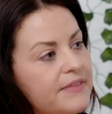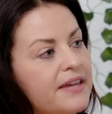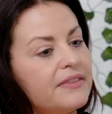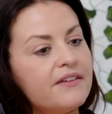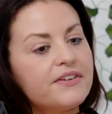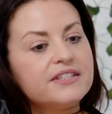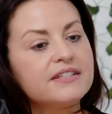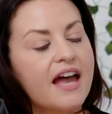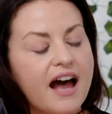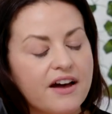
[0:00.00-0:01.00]
they'd love
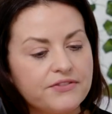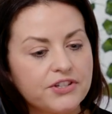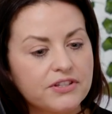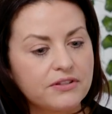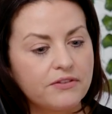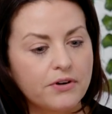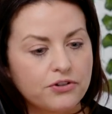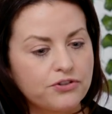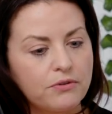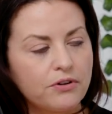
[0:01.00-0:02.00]
us to have just a
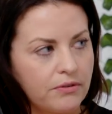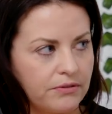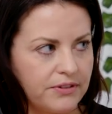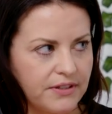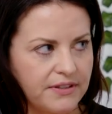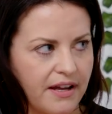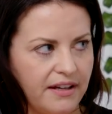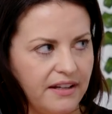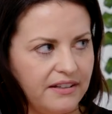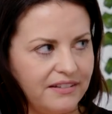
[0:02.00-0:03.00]
virtual
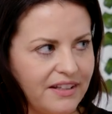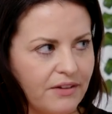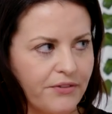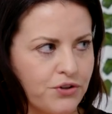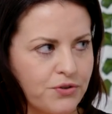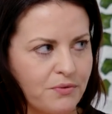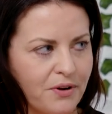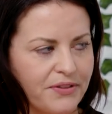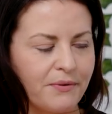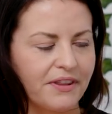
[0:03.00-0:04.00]
society, a mm-hmm. virtual
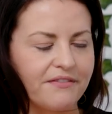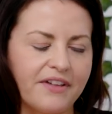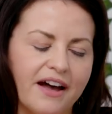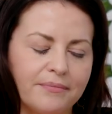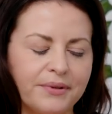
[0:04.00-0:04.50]
world. They would love that,